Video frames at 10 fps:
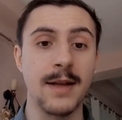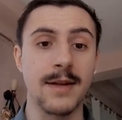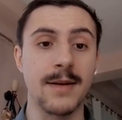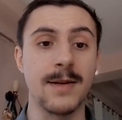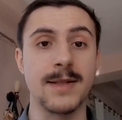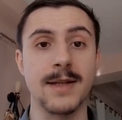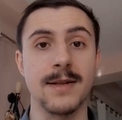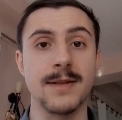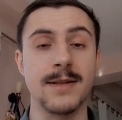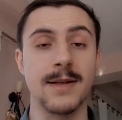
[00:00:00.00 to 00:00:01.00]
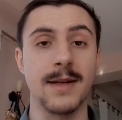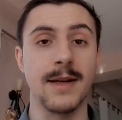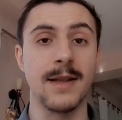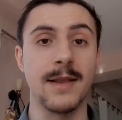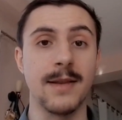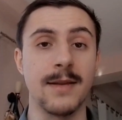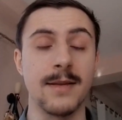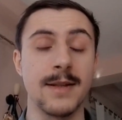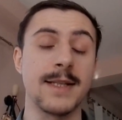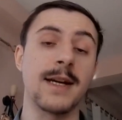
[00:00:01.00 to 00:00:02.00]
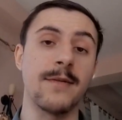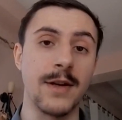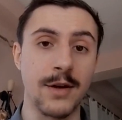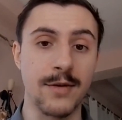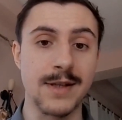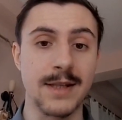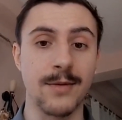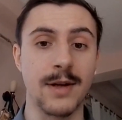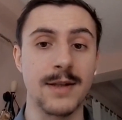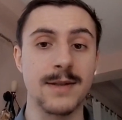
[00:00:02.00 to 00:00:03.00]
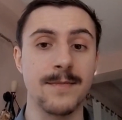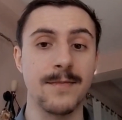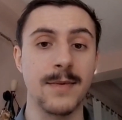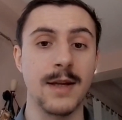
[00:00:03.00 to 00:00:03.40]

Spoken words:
that I discuss in the second video of this series.